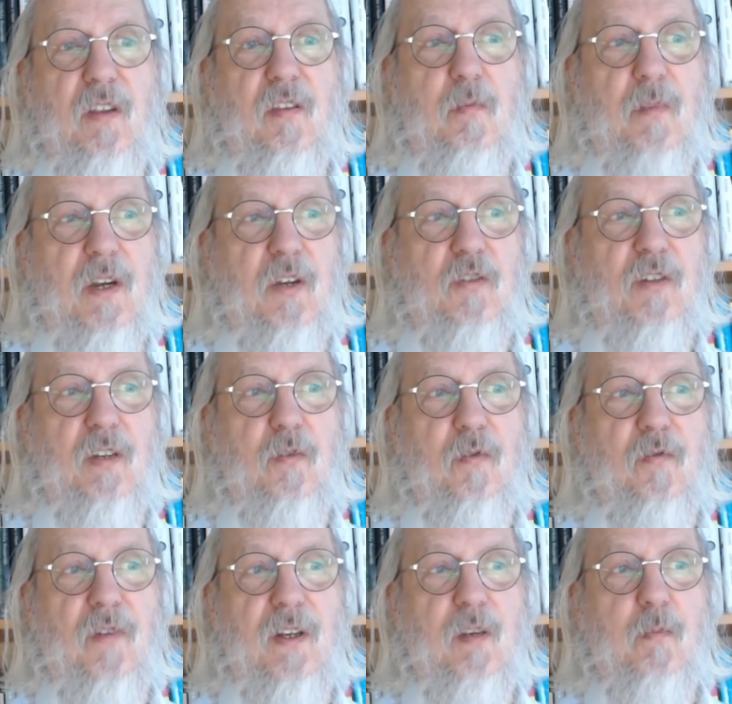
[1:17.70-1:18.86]
by trying to
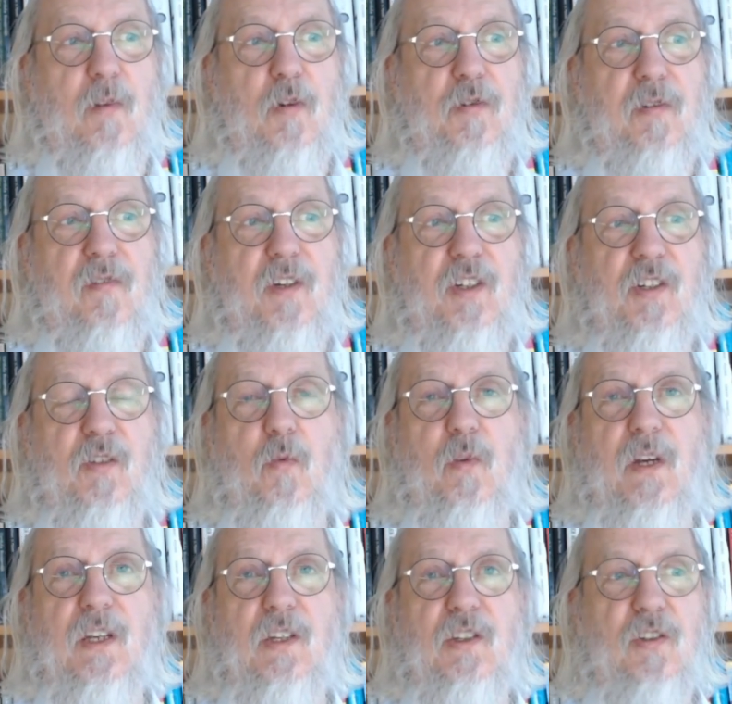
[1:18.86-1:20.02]
find the most efficient
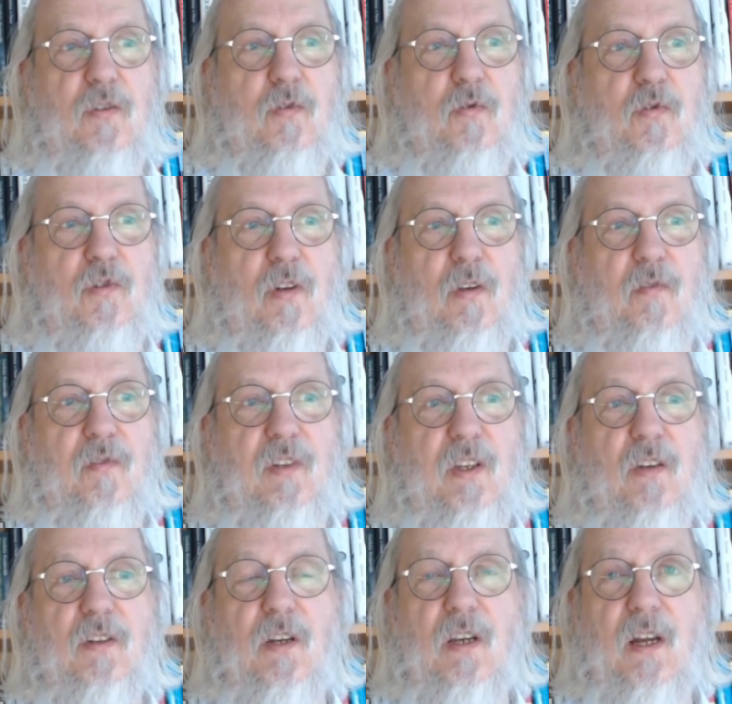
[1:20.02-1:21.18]
ways to solve the
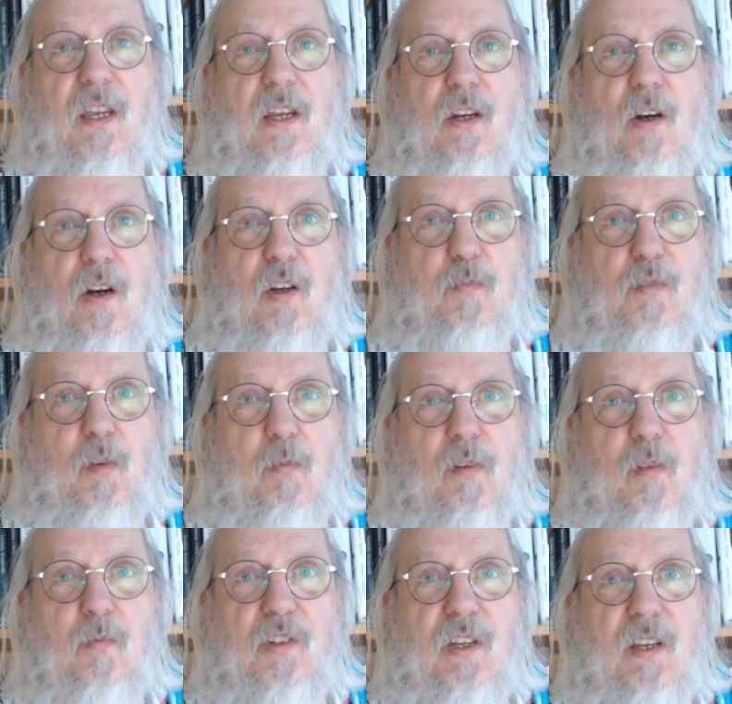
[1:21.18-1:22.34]
underlying hard
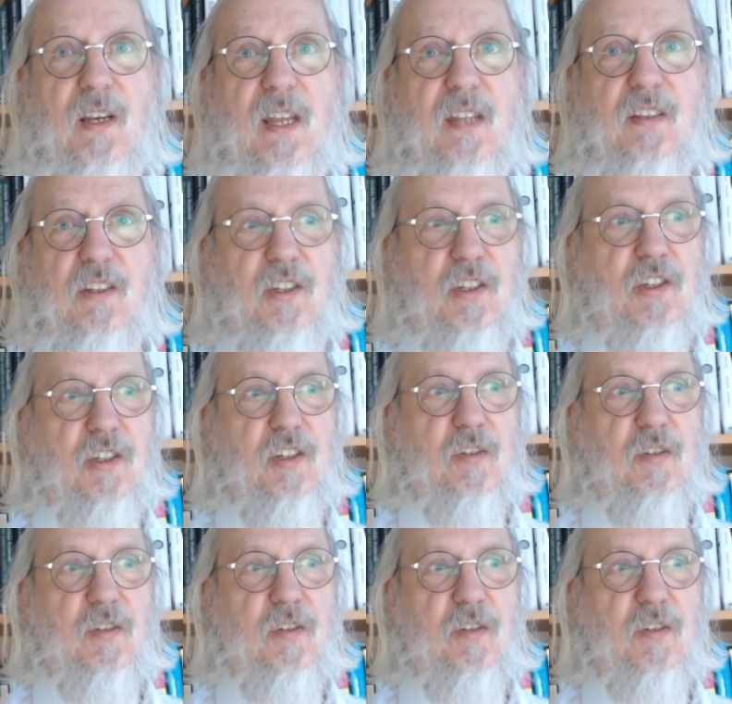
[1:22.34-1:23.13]
problems in lattices.